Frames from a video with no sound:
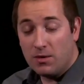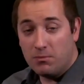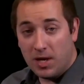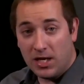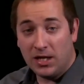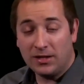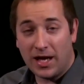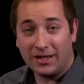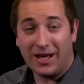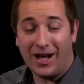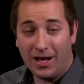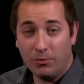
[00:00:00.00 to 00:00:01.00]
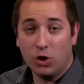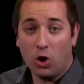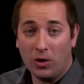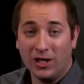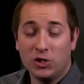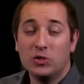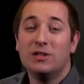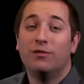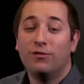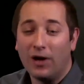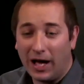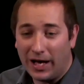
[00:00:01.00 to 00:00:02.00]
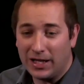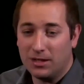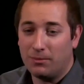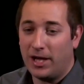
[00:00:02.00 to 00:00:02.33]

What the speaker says: meaning that I'm going to divide